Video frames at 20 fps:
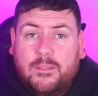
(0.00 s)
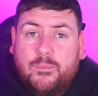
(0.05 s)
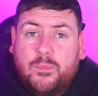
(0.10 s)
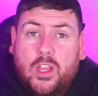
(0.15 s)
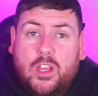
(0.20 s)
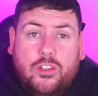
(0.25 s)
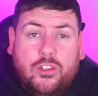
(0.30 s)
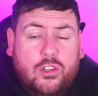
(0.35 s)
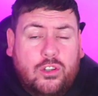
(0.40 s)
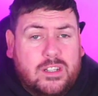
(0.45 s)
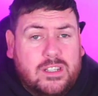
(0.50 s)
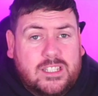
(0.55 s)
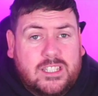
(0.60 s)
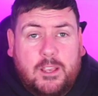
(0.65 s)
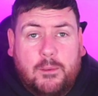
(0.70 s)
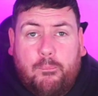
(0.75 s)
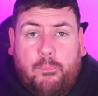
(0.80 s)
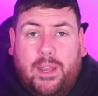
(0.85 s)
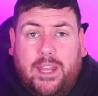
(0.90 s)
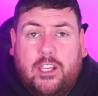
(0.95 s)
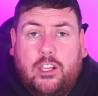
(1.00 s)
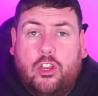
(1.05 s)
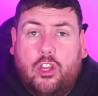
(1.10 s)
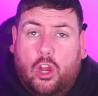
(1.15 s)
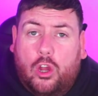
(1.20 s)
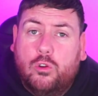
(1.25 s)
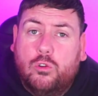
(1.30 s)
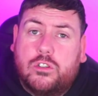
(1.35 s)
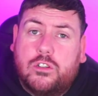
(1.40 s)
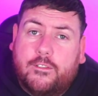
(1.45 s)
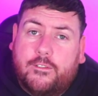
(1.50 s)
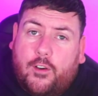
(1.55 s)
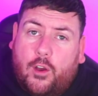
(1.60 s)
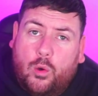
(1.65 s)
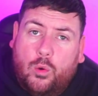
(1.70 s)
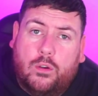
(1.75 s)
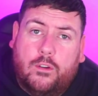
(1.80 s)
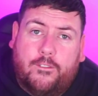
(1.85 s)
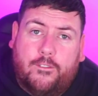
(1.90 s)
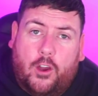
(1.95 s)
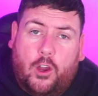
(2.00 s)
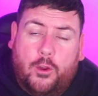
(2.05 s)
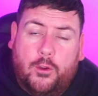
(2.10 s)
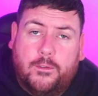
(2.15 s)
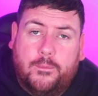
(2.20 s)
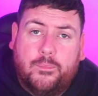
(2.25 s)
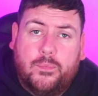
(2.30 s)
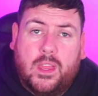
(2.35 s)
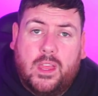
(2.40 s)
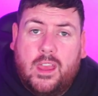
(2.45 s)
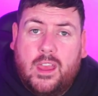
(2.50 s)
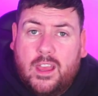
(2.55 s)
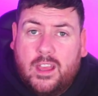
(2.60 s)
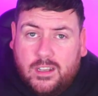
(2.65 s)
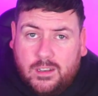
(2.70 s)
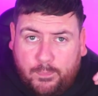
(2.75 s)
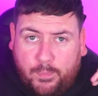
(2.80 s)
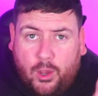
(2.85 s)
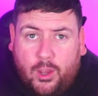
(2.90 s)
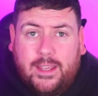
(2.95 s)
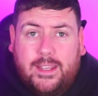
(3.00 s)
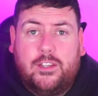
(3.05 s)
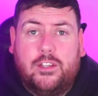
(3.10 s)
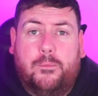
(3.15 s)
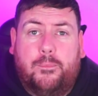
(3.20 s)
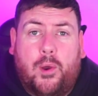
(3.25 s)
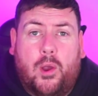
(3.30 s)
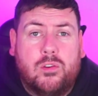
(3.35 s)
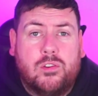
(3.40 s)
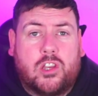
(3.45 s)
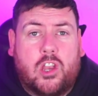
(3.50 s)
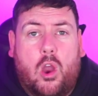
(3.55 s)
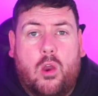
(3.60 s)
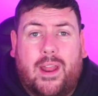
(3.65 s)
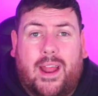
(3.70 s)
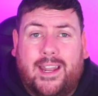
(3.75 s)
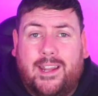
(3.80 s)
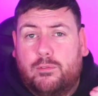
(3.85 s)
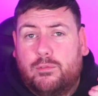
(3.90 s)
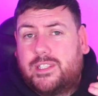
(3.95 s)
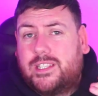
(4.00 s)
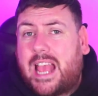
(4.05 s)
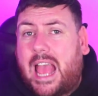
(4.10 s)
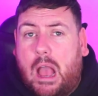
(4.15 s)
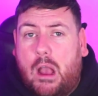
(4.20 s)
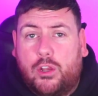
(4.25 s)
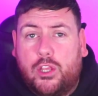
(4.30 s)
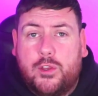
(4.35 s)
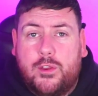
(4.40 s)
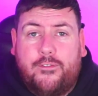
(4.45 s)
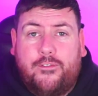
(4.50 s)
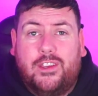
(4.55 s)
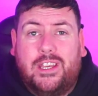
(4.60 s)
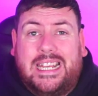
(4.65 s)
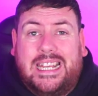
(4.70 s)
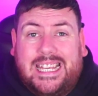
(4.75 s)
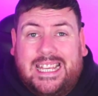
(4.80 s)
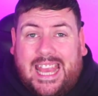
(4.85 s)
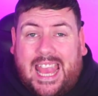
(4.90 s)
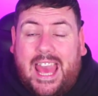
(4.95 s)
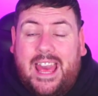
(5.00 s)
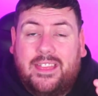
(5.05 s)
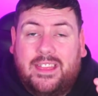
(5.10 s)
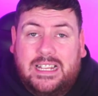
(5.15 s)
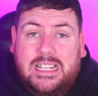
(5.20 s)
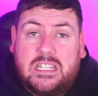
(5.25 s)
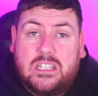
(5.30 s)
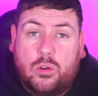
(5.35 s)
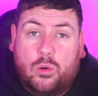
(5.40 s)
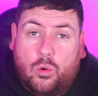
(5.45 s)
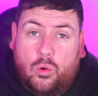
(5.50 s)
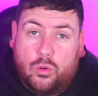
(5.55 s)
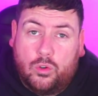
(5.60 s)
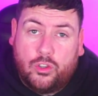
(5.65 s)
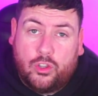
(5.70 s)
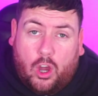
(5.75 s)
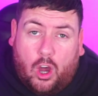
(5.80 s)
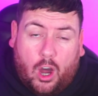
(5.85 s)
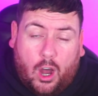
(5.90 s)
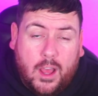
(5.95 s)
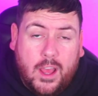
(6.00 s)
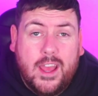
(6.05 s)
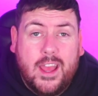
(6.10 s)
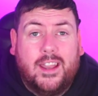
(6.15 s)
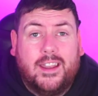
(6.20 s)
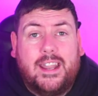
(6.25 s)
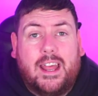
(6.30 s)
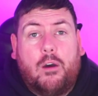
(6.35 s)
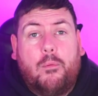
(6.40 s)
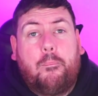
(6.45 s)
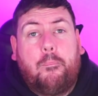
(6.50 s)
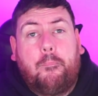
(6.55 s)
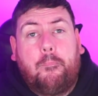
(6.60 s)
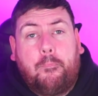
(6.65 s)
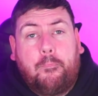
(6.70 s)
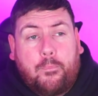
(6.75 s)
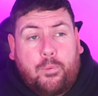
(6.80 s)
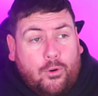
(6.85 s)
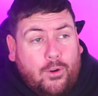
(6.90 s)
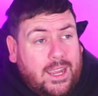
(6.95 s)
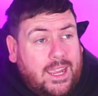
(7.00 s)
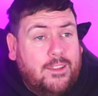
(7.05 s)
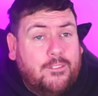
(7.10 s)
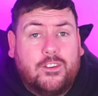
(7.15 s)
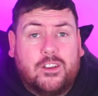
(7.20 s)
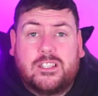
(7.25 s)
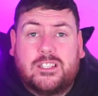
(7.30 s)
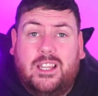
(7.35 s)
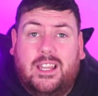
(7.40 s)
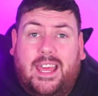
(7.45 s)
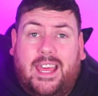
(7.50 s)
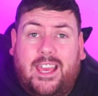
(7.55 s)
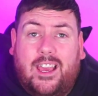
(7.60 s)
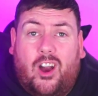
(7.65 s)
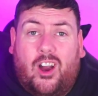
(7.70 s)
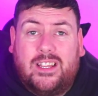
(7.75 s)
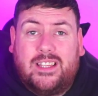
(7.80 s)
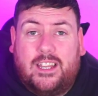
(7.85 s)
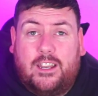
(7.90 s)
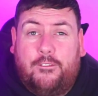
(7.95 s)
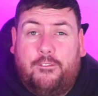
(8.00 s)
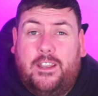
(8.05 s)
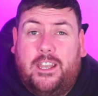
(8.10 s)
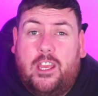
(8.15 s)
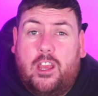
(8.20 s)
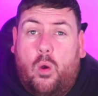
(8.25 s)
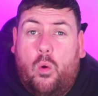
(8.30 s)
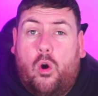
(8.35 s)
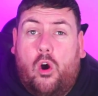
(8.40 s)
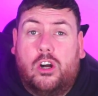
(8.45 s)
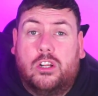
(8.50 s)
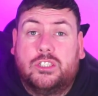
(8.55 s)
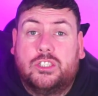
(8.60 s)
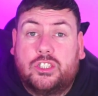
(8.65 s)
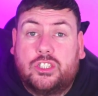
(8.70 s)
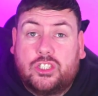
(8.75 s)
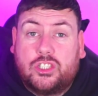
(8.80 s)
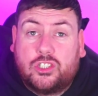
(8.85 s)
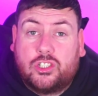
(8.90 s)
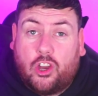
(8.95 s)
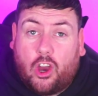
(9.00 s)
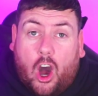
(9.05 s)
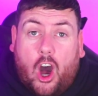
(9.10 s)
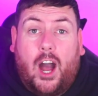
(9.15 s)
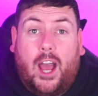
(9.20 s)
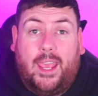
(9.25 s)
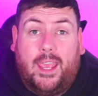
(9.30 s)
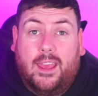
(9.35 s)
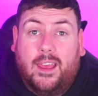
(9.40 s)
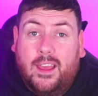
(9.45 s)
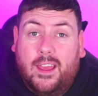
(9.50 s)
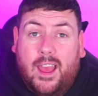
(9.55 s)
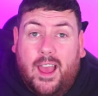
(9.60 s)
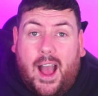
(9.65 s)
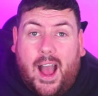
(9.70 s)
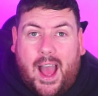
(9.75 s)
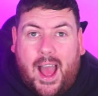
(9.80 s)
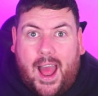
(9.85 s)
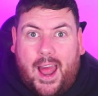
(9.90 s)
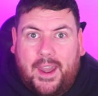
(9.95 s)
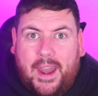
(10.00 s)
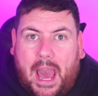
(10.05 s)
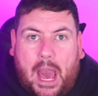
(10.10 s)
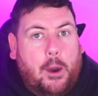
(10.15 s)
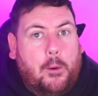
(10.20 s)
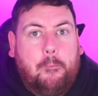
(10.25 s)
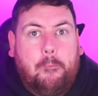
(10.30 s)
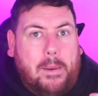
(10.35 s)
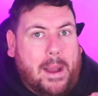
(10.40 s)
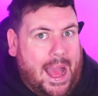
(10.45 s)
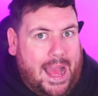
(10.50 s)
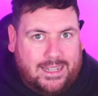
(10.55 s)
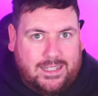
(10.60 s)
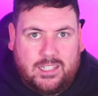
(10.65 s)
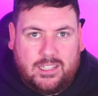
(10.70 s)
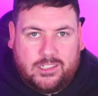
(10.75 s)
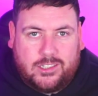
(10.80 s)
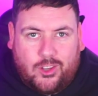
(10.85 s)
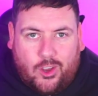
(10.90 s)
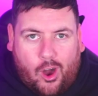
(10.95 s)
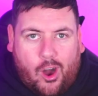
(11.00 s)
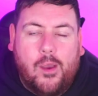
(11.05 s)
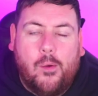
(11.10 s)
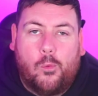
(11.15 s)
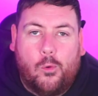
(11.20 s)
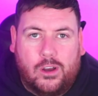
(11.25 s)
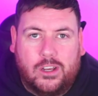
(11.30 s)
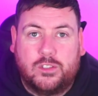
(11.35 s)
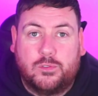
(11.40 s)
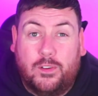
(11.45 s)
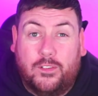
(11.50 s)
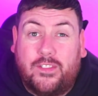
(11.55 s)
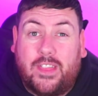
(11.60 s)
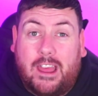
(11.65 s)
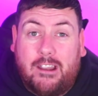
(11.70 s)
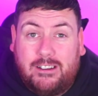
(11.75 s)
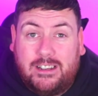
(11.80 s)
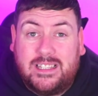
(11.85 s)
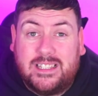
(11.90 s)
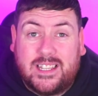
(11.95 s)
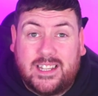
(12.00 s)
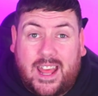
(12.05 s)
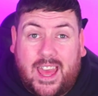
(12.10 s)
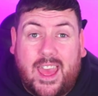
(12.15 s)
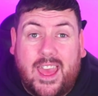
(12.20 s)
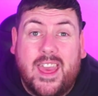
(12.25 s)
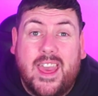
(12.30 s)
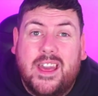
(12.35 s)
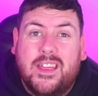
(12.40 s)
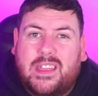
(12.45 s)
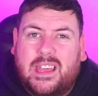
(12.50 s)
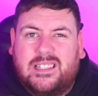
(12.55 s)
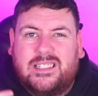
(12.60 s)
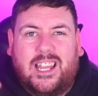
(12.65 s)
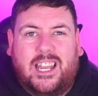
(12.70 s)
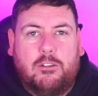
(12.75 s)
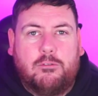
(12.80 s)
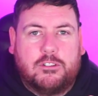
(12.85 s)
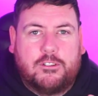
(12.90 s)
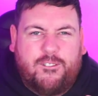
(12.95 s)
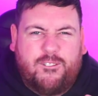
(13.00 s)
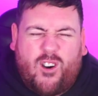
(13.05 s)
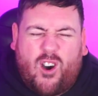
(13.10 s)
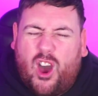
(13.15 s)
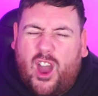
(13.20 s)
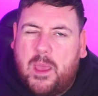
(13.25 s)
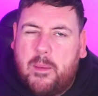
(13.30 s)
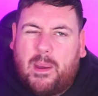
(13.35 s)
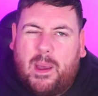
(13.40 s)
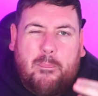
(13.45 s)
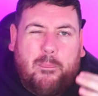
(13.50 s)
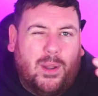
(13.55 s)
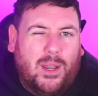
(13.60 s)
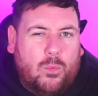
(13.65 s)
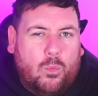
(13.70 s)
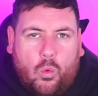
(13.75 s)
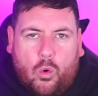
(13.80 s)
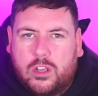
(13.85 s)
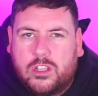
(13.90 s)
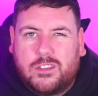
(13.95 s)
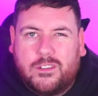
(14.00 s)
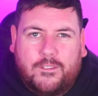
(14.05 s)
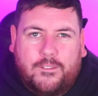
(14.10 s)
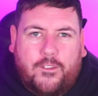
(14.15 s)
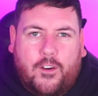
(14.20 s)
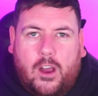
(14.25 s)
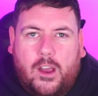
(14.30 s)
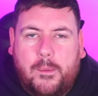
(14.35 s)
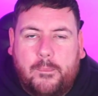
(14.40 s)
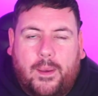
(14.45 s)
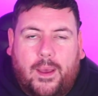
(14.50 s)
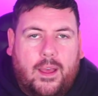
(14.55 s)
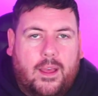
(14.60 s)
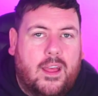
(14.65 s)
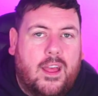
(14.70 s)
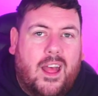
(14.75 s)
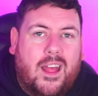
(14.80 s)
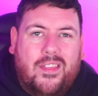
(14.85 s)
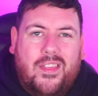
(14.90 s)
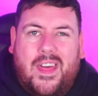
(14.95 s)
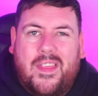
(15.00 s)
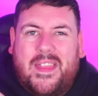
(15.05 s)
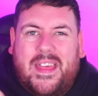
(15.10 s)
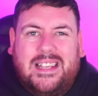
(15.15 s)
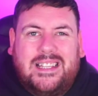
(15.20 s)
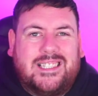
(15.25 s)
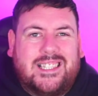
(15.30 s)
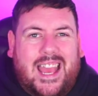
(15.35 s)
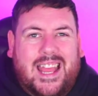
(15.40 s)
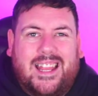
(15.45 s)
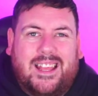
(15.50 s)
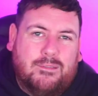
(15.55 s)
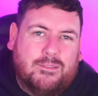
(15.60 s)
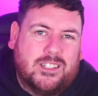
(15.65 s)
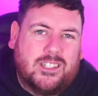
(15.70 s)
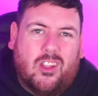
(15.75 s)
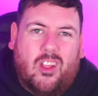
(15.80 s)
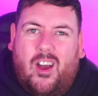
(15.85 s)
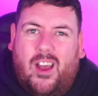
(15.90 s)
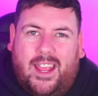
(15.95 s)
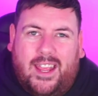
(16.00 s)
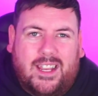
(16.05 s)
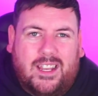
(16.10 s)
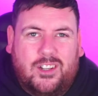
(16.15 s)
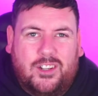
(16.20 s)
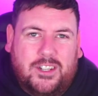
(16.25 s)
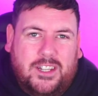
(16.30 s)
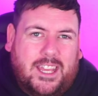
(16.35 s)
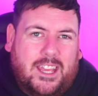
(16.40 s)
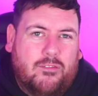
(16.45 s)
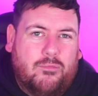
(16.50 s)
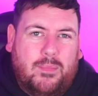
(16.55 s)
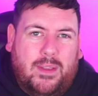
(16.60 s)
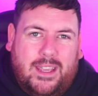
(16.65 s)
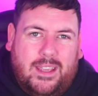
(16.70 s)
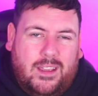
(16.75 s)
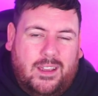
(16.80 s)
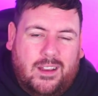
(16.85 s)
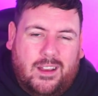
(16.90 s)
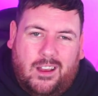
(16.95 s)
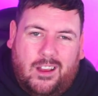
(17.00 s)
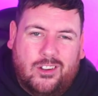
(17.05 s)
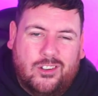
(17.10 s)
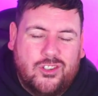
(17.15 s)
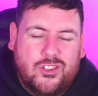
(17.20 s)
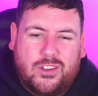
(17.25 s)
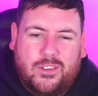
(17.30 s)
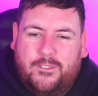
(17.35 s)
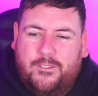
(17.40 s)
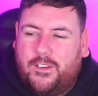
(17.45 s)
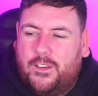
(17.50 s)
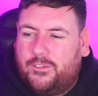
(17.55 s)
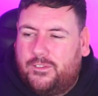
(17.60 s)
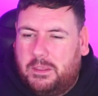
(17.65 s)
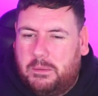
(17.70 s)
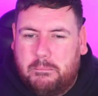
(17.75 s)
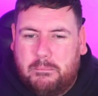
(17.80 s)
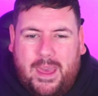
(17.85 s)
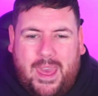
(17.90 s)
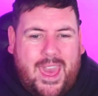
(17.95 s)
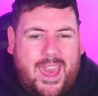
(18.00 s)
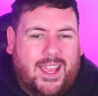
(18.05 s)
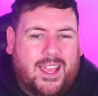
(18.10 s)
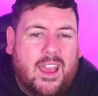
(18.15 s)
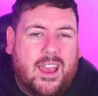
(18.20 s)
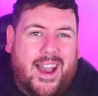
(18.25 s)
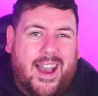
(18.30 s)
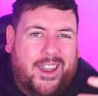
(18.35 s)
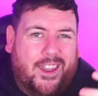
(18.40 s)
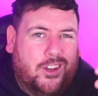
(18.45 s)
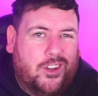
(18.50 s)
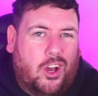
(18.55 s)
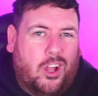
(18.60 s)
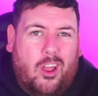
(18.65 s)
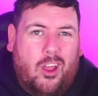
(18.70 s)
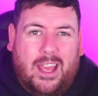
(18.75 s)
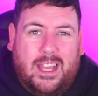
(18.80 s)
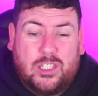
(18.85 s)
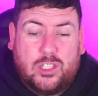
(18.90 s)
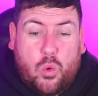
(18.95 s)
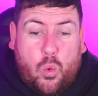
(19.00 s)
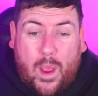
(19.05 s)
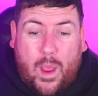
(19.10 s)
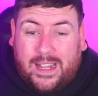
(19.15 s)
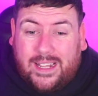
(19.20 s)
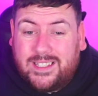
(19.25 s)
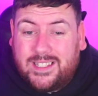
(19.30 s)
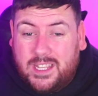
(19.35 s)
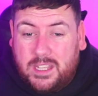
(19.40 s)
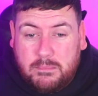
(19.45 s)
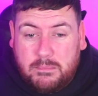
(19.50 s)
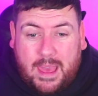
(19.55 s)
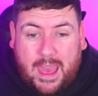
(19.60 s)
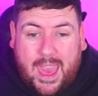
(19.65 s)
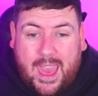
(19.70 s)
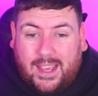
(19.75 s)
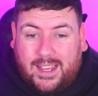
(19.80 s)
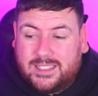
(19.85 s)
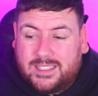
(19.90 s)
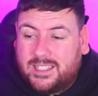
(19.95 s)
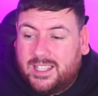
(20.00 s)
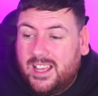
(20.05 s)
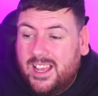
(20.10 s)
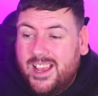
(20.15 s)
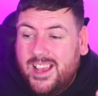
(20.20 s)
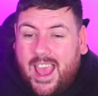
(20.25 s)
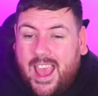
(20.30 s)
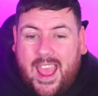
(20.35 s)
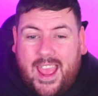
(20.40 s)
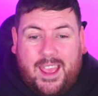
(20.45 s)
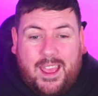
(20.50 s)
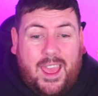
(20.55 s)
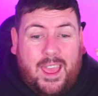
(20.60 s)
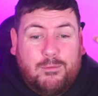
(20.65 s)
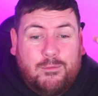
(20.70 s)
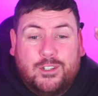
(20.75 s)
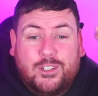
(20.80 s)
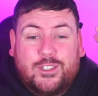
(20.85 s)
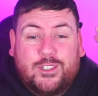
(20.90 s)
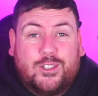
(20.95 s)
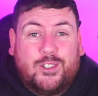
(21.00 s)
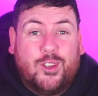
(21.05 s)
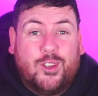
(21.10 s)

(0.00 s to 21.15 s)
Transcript: you can simply go to Vodafone, put in your postcode, and it will tell you if you can get this or not. Now, previously, I did a video on Sky and how bad Sky was with their internet. They said it was fiber, but it wasn't fiber. Then they said it was like going to give me 150 meg, and I got like 20 megs. It was